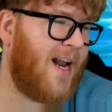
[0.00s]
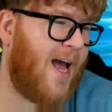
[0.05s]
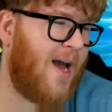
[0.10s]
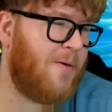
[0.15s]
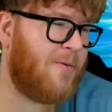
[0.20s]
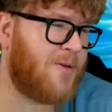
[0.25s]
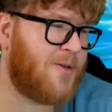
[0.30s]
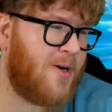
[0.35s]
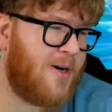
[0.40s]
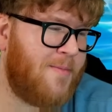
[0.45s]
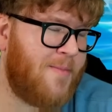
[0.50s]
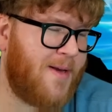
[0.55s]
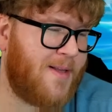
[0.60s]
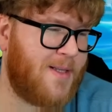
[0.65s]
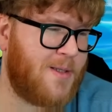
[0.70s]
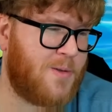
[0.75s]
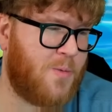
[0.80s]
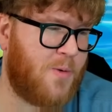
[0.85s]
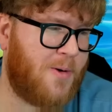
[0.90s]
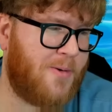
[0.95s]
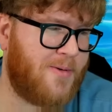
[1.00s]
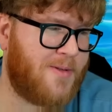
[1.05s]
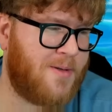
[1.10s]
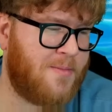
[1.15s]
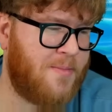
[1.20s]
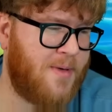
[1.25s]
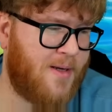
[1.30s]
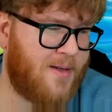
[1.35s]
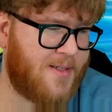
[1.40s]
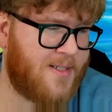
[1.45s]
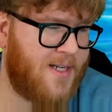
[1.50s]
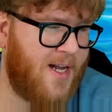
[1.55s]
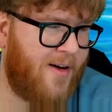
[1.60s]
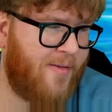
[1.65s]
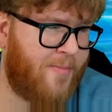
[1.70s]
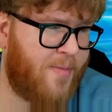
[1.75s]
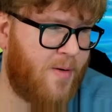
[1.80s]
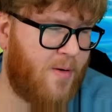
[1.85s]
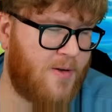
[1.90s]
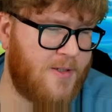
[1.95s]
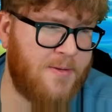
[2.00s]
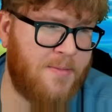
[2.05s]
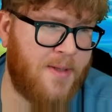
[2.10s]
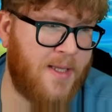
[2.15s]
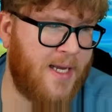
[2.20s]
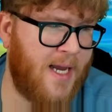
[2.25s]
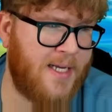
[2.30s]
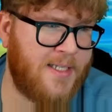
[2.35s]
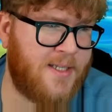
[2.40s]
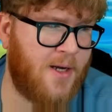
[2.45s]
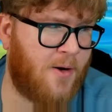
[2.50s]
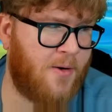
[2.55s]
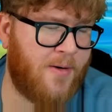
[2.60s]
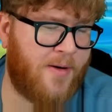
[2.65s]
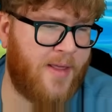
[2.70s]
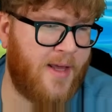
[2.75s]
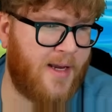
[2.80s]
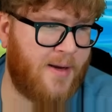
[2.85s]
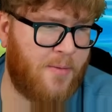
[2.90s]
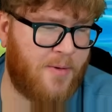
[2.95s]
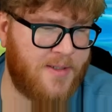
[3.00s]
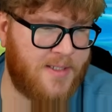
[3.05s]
I will try to make this work with some mill stuff, but ultimately I don't think,